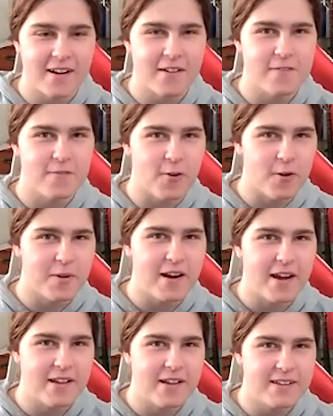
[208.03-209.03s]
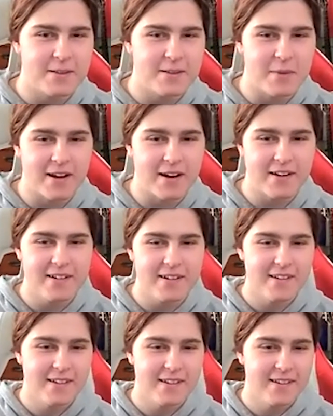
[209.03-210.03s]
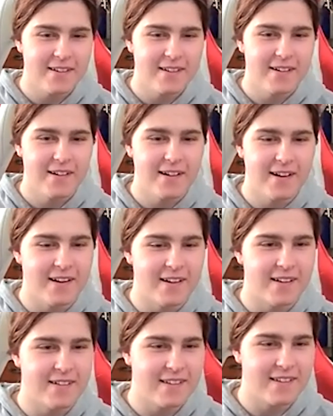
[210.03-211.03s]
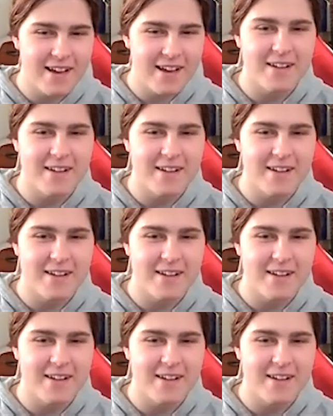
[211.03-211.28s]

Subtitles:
former IT minor. Yeah.